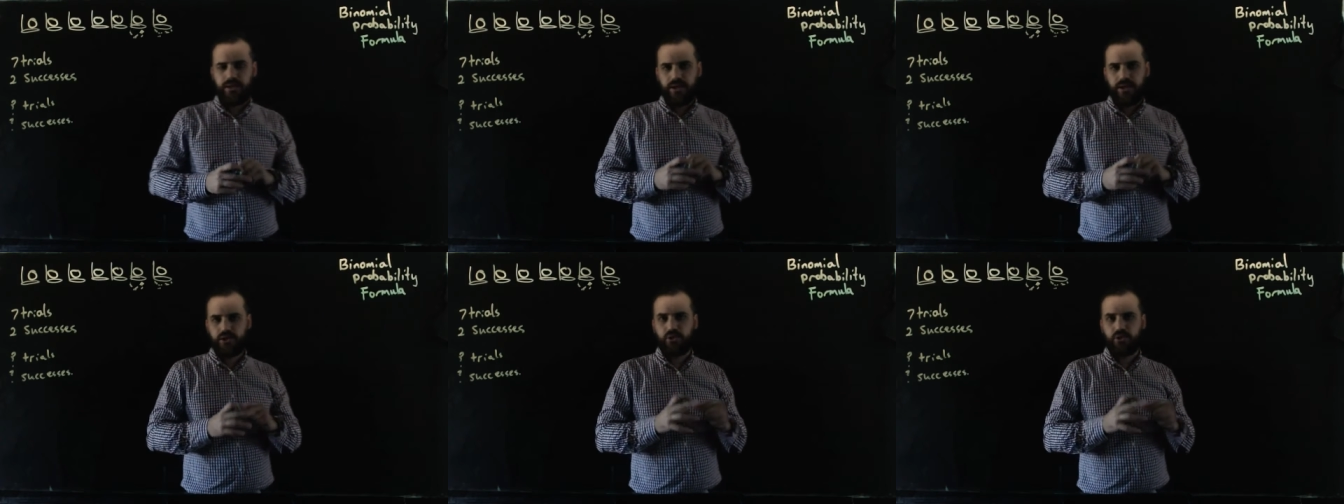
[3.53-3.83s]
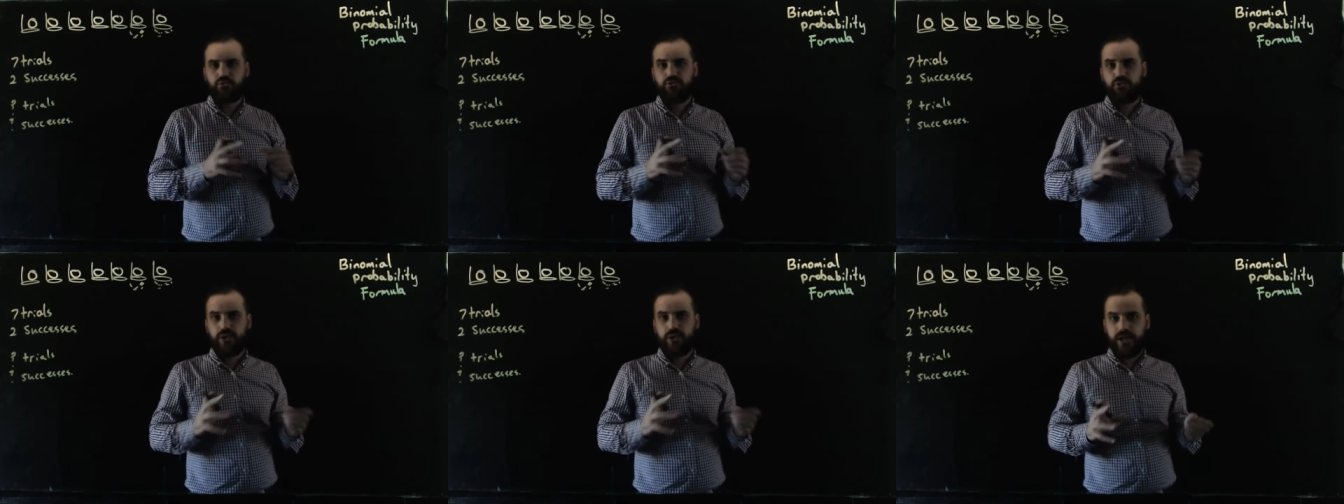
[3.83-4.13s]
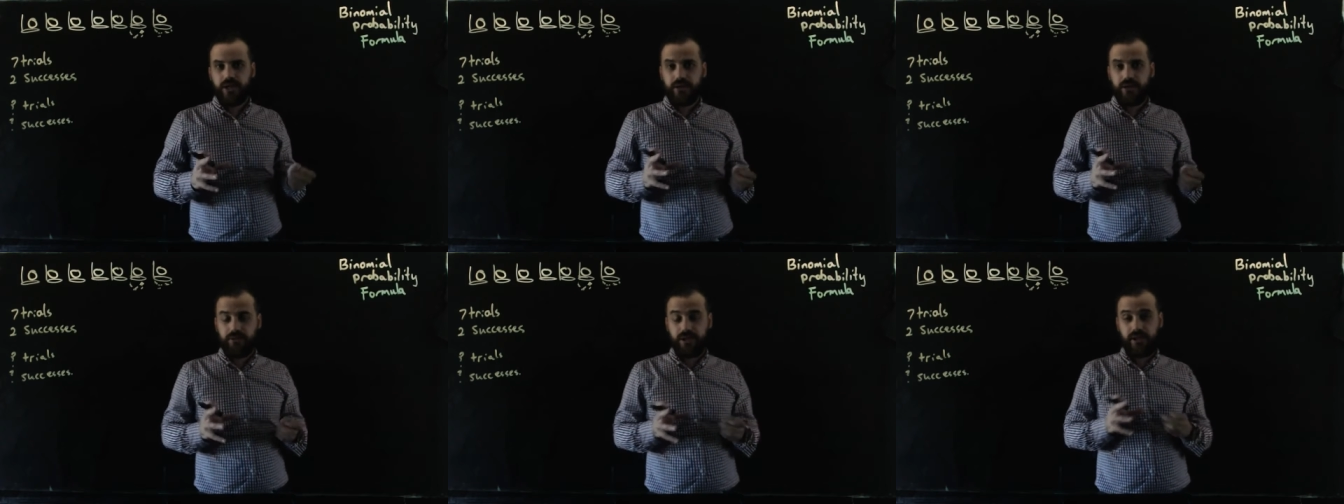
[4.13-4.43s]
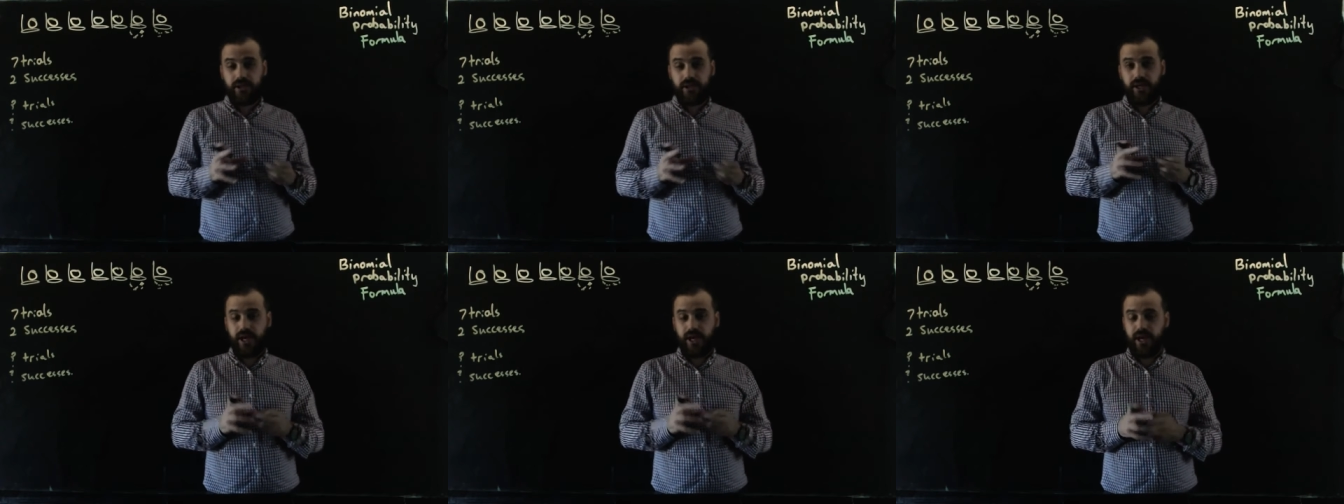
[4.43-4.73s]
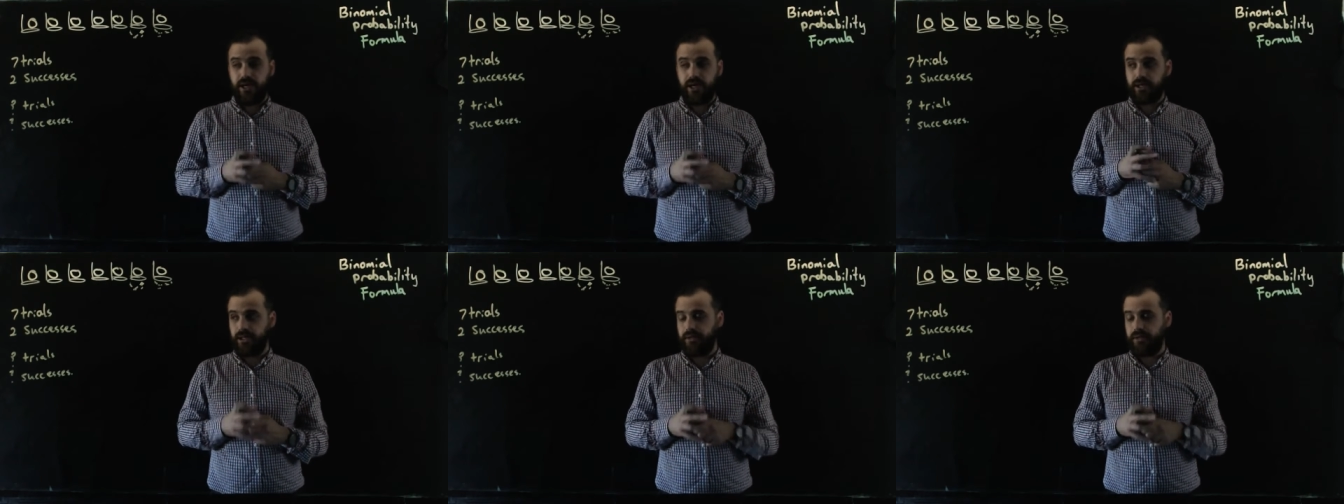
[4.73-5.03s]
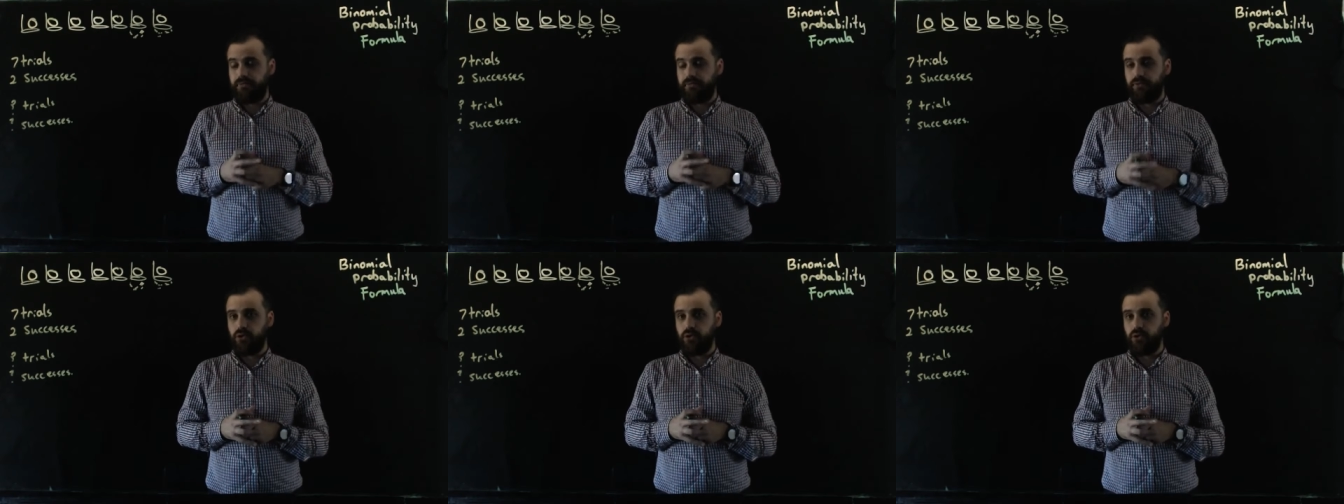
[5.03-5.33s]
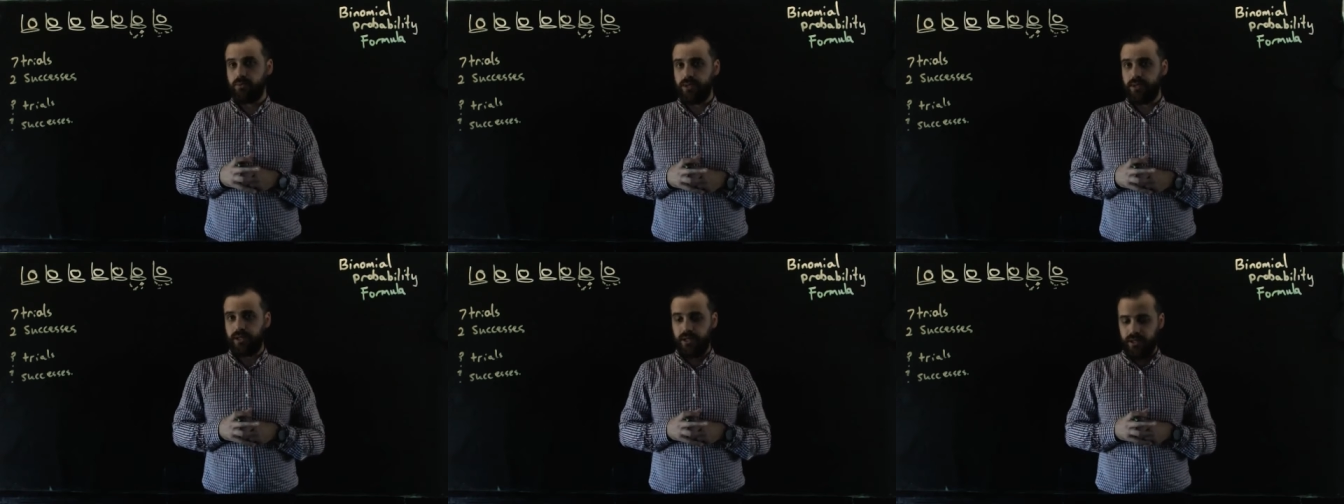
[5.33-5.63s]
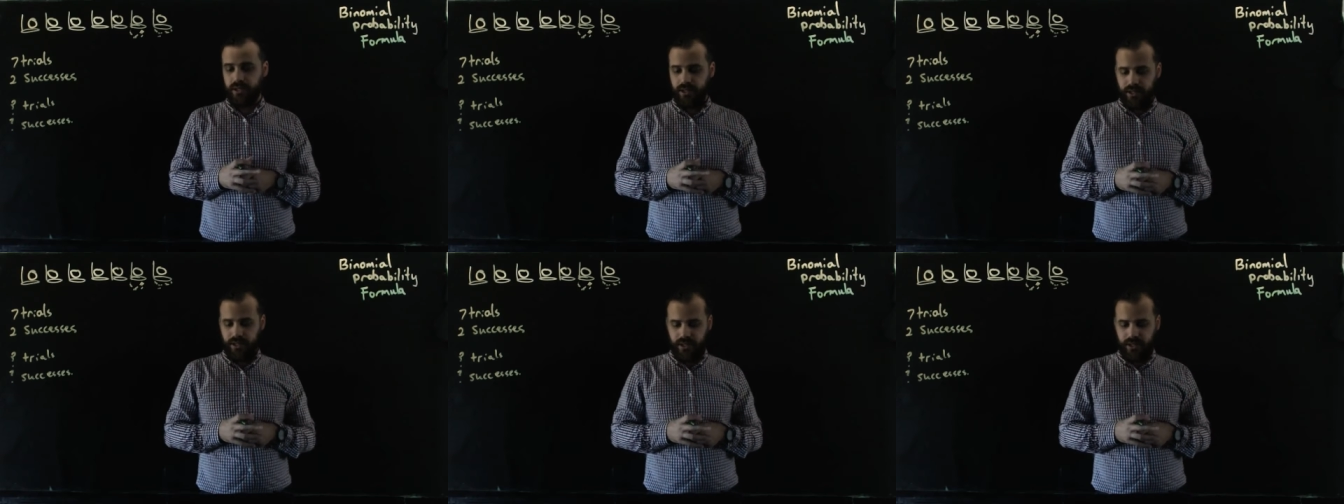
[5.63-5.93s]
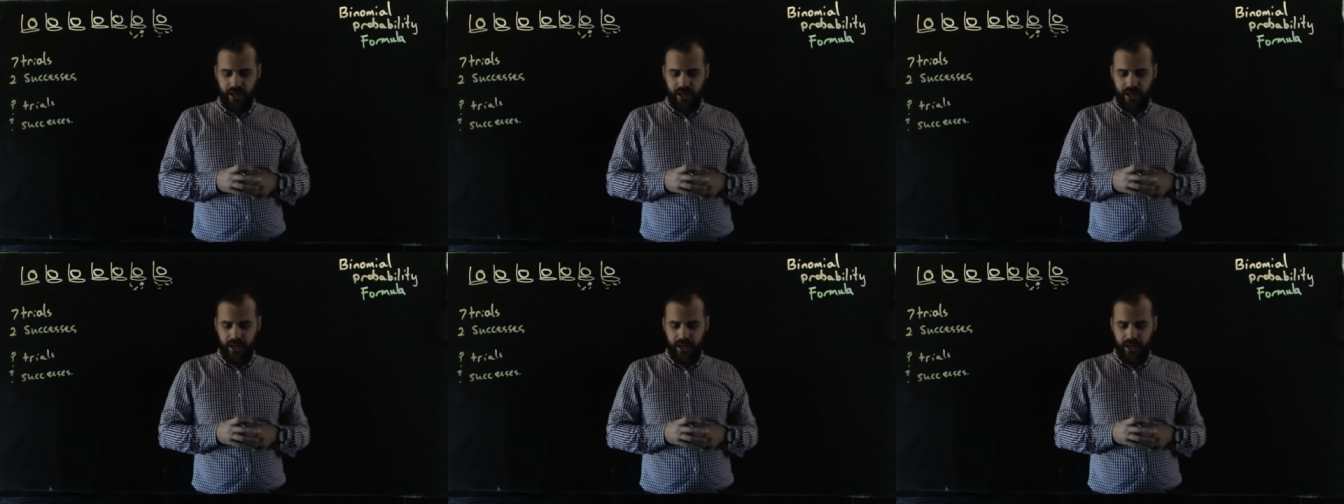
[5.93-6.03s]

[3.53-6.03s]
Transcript: Now it's a really, really ugly formula,